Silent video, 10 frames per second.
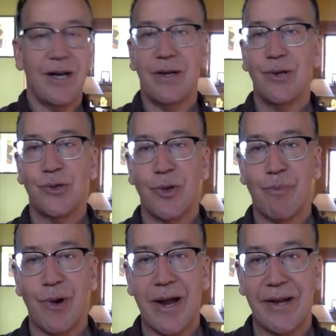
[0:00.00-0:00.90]
here's your
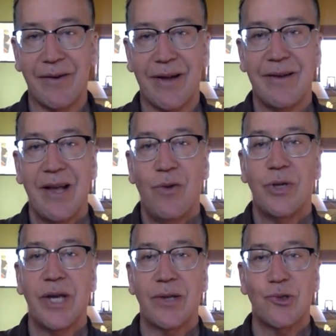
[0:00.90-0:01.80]
brain, right?
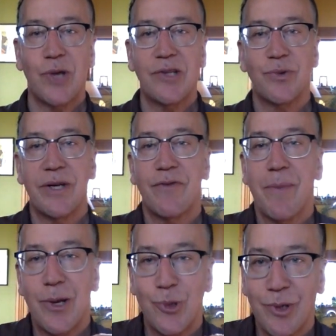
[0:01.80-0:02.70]
When you get sensory
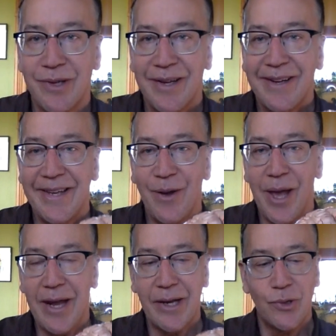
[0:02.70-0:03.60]
information,
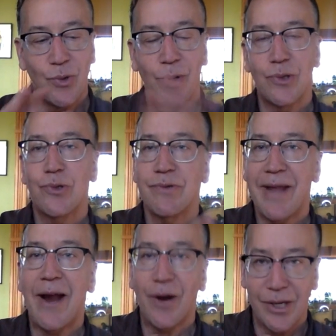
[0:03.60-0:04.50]
heading towards
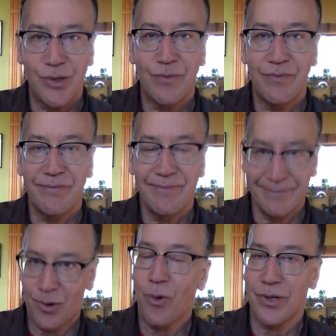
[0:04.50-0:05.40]
areas of
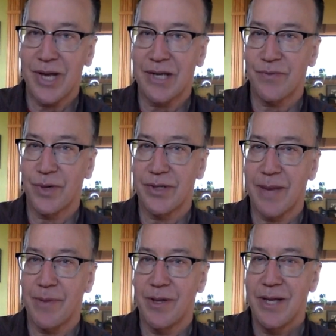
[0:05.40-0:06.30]
cortex, for
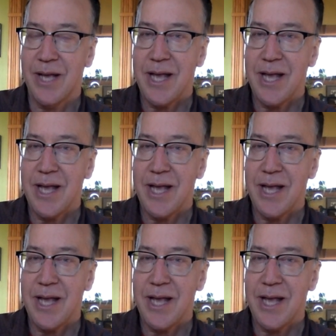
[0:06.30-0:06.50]
example,